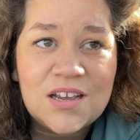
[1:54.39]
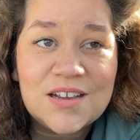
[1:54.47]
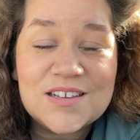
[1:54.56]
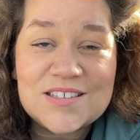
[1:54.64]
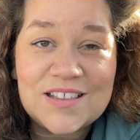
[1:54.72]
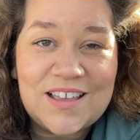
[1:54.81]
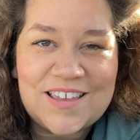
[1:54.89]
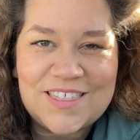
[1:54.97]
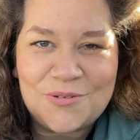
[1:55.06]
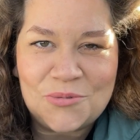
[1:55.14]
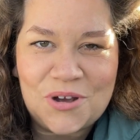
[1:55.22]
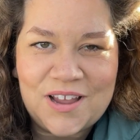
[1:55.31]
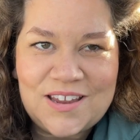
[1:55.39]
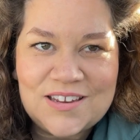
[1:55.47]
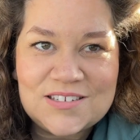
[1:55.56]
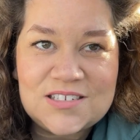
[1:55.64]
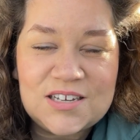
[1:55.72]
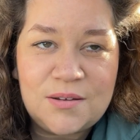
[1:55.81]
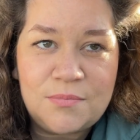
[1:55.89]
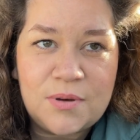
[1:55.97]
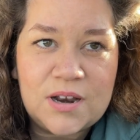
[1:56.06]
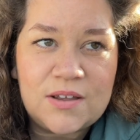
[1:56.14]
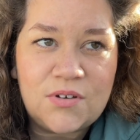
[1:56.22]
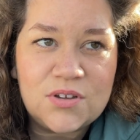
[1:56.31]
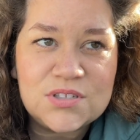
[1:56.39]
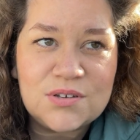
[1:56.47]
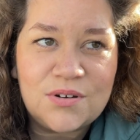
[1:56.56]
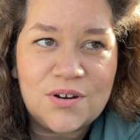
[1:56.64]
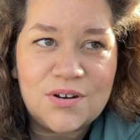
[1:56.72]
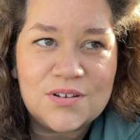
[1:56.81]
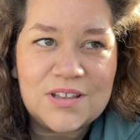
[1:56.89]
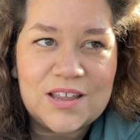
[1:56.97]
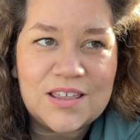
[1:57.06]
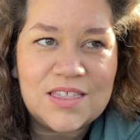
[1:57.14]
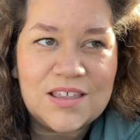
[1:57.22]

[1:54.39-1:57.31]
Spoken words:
because I like the white, but I've also heard like